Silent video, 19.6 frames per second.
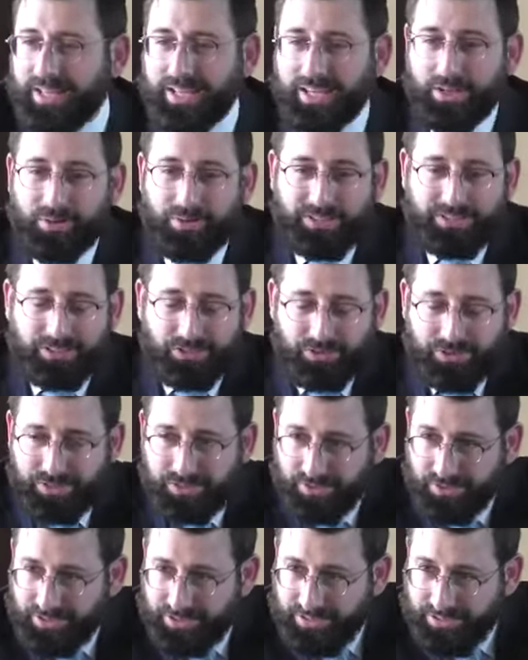He always
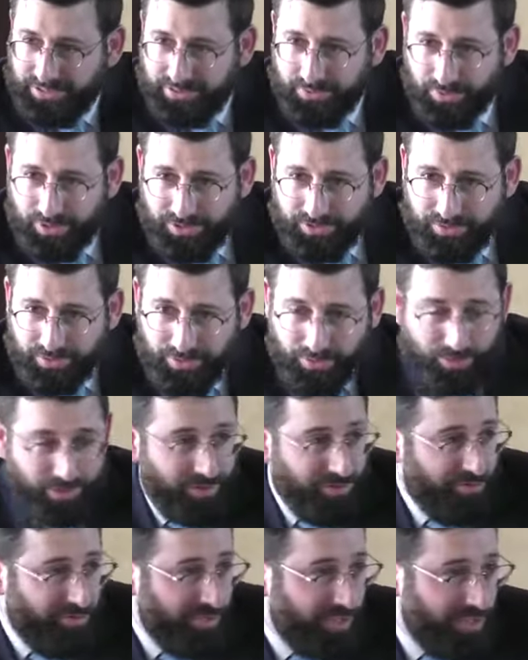introduces his words with the word
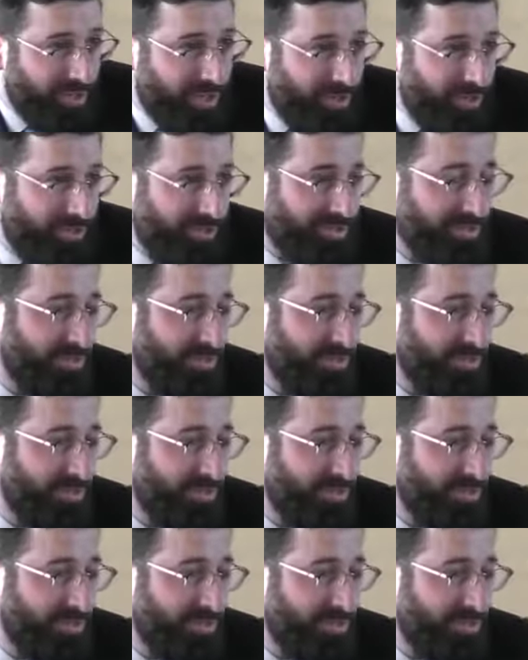footnote,